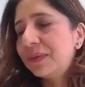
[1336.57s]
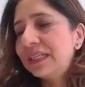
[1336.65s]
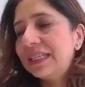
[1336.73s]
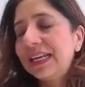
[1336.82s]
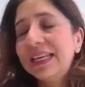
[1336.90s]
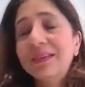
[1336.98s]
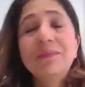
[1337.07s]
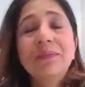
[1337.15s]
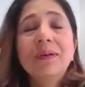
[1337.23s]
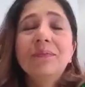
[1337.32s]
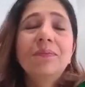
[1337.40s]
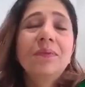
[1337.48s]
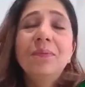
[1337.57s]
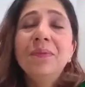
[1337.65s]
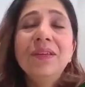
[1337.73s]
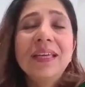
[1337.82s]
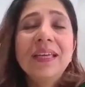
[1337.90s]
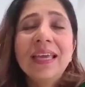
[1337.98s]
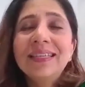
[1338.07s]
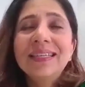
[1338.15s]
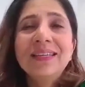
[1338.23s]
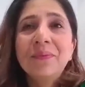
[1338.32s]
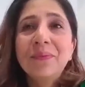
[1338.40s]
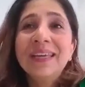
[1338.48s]
basically communicate
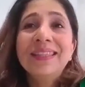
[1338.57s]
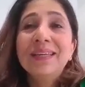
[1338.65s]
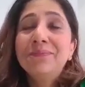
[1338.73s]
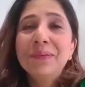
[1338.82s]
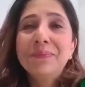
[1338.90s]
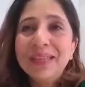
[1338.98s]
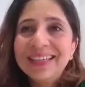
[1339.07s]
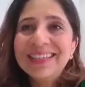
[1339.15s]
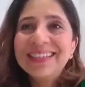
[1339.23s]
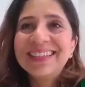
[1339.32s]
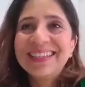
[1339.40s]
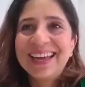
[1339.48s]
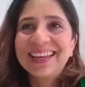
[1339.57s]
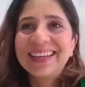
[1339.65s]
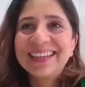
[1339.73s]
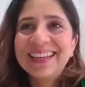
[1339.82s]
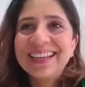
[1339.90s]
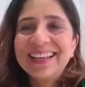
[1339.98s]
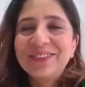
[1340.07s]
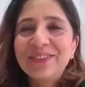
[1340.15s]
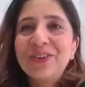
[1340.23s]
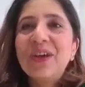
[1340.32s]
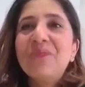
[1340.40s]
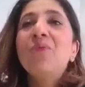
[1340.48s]
in a way that people understand.
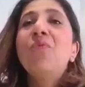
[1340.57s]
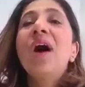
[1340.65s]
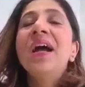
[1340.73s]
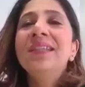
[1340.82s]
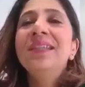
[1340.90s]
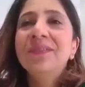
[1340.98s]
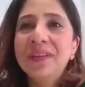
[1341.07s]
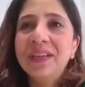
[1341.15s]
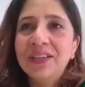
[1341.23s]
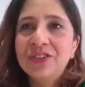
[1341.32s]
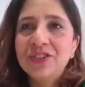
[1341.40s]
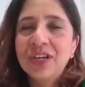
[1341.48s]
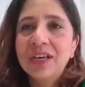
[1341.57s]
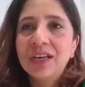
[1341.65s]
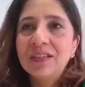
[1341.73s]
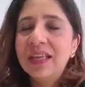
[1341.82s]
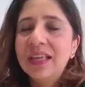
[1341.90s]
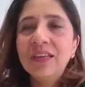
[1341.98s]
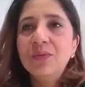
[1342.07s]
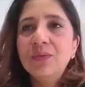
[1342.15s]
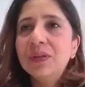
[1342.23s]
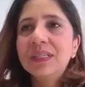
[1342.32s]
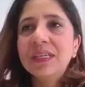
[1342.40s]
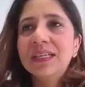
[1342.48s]
So you have a wider reach. So then you
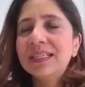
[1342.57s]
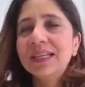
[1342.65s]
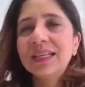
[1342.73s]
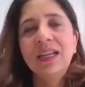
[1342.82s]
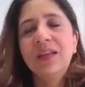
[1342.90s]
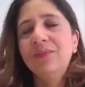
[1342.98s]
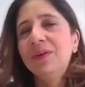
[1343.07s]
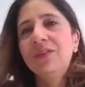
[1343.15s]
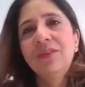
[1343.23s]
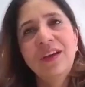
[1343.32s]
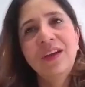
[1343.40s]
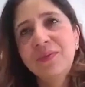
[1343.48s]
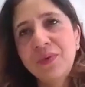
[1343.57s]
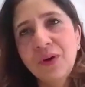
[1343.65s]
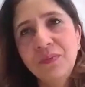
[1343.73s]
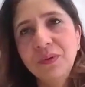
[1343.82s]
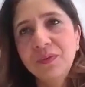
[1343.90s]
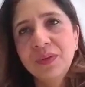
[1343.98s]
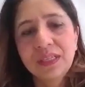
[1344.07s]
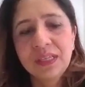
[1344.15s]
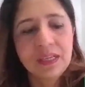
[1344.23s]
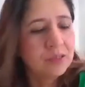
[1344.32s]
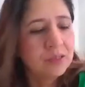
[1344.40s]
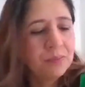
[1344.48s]
will say, suddenly we don't have a problem with
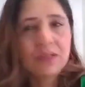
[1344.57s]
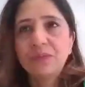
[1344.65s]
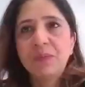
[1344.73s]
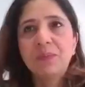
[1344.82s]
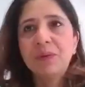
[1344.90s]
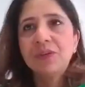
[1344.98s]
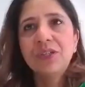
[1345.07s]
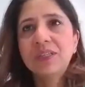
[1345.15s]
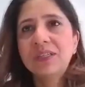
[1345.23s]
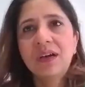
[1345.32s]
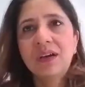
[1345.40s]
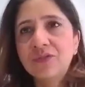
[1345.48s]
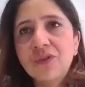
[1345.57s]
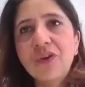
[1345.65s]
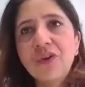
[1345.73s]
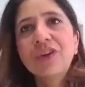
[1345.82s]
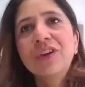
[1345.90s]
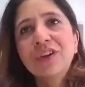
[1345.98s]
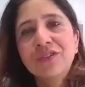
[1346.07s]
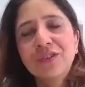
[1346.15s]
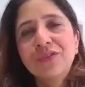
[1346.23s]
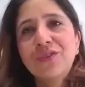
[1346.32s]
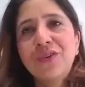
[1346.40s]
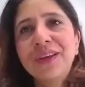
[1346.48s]
skills, because people just are thronging
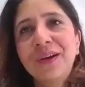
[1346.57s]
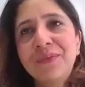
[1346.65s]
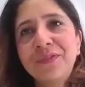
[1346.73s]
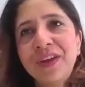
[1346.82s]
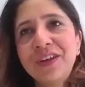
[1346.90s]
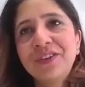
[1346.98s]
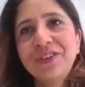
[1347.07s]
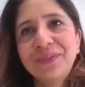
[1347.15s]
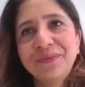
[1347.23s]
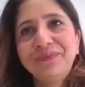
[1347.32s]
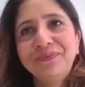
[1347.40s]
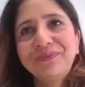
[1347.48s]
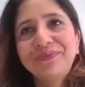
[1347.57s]
to join our profession.